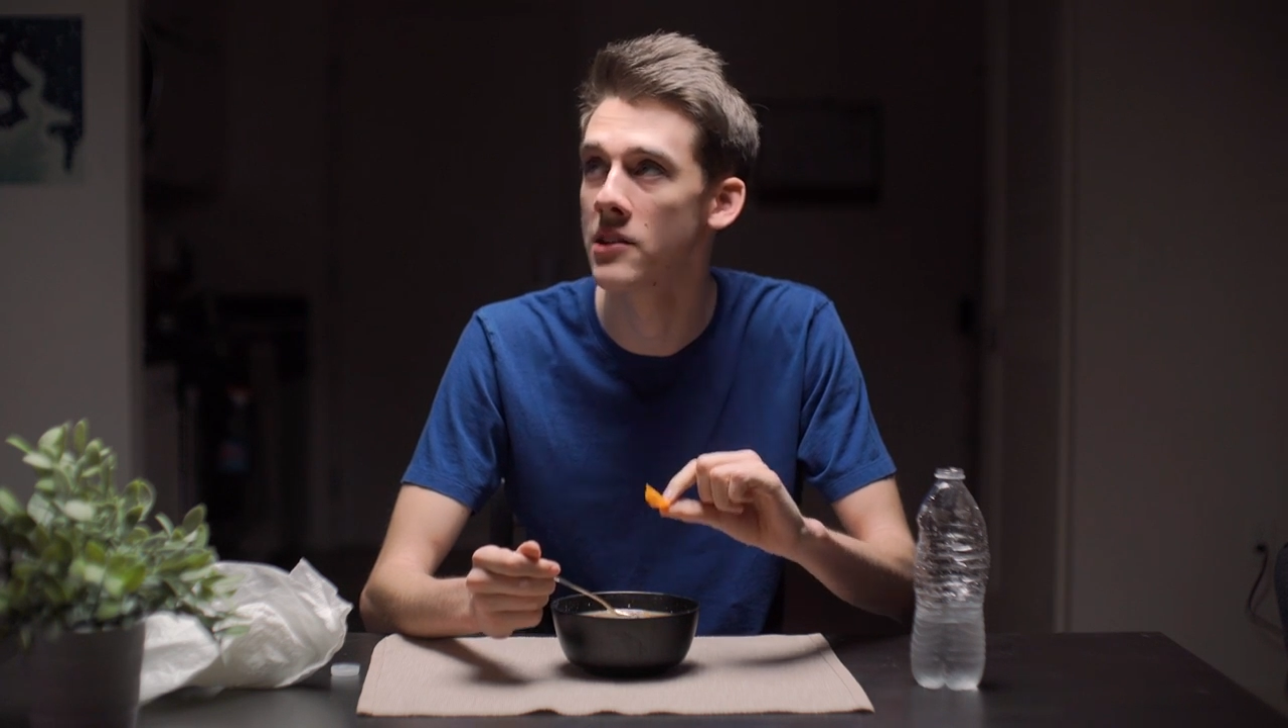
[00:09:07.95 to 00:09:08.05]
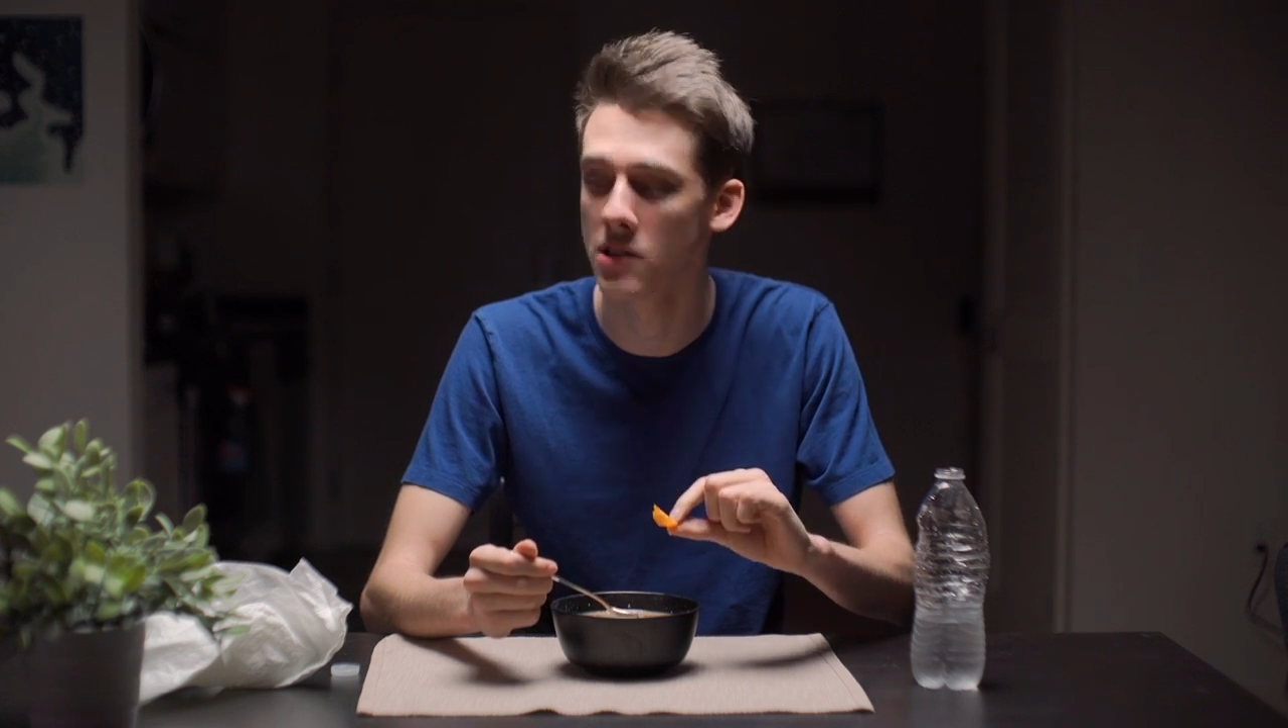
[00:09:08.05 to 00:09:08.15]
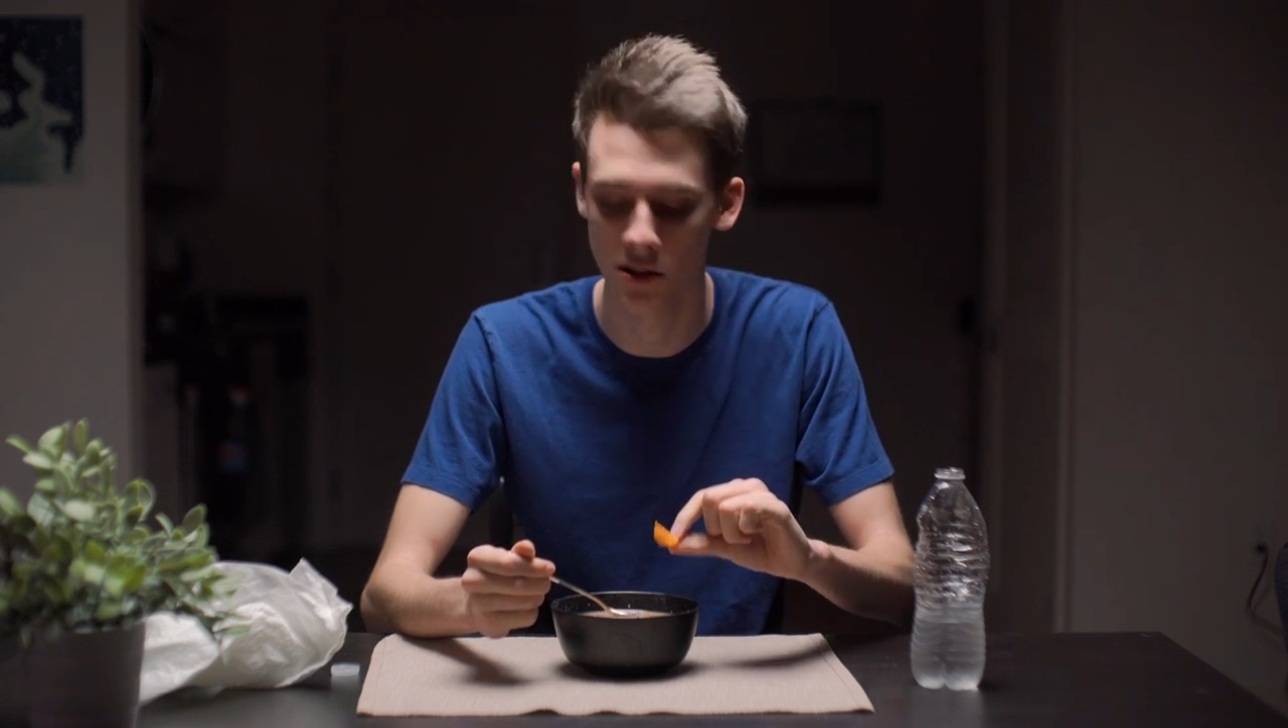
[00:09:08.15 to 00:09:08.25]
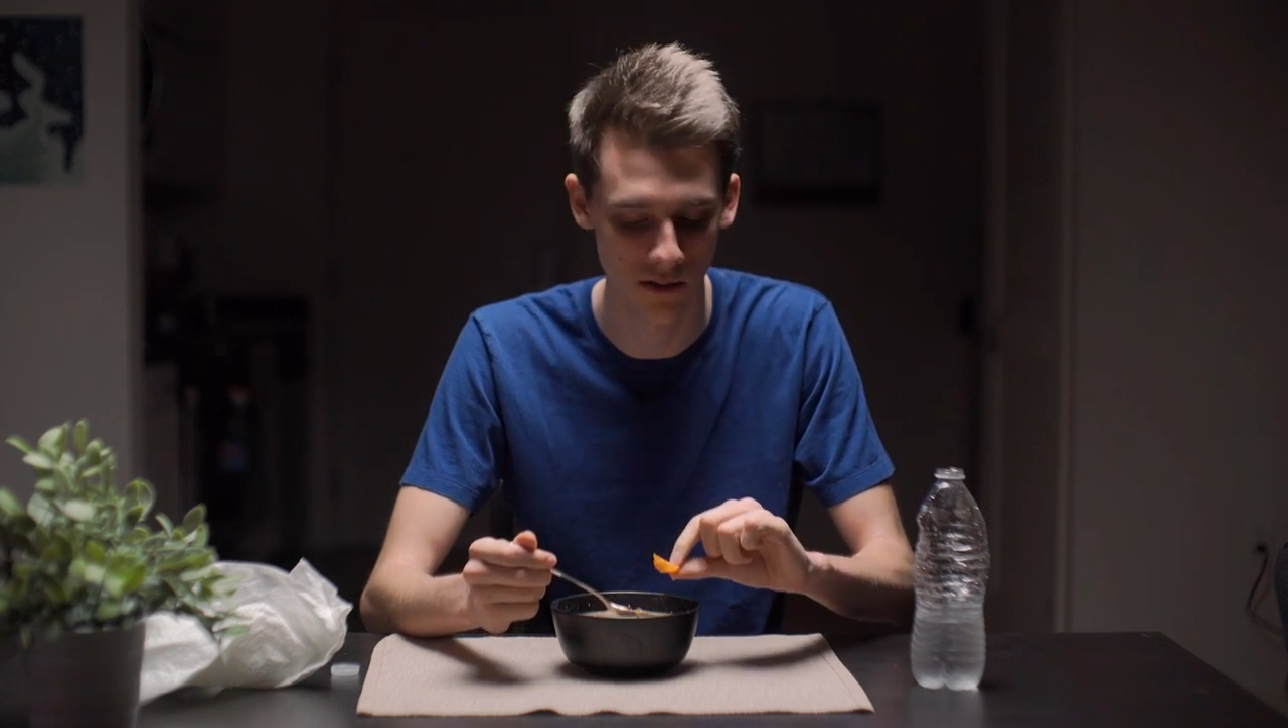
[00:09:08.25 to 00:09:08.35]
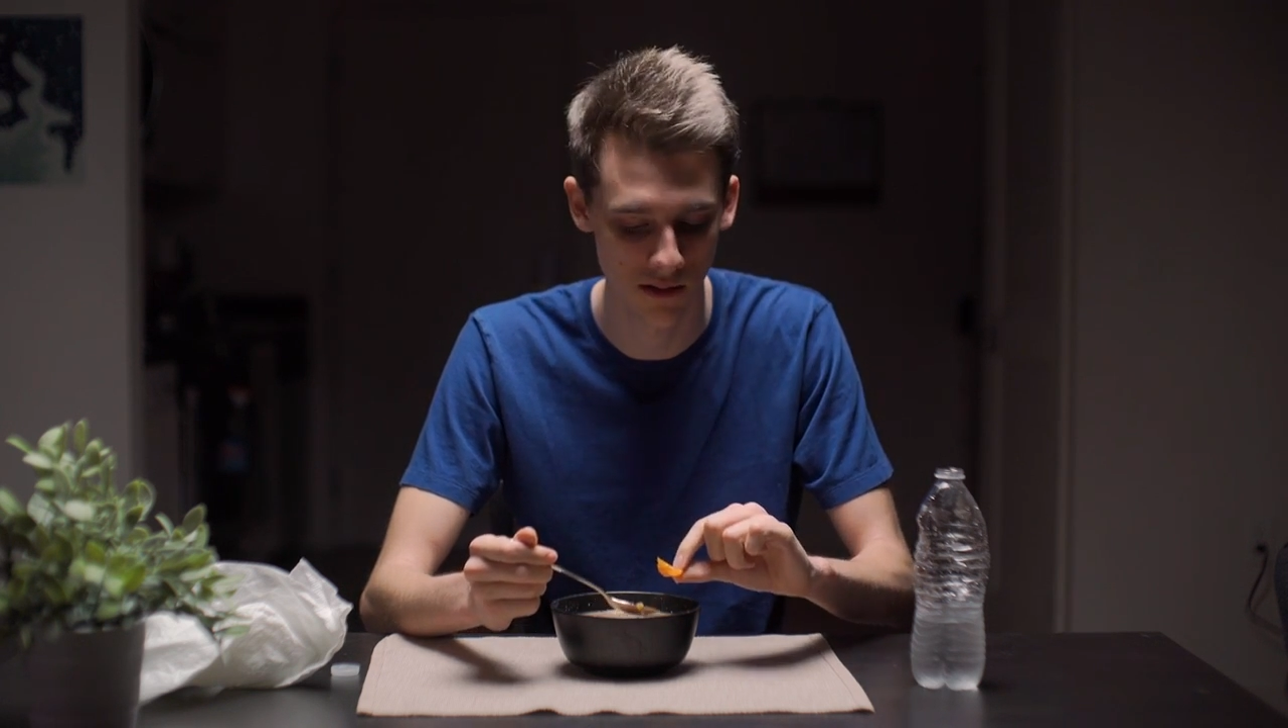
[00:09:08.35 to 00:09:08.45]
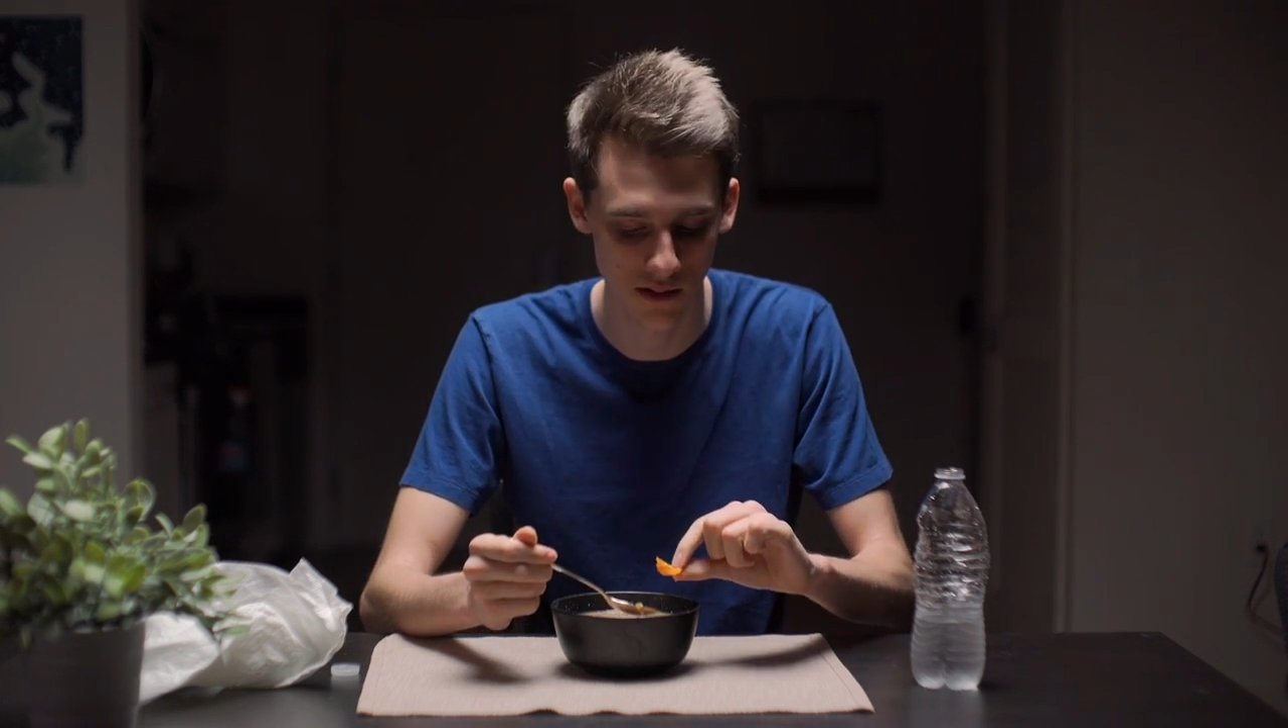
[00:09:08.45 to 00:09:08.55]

so...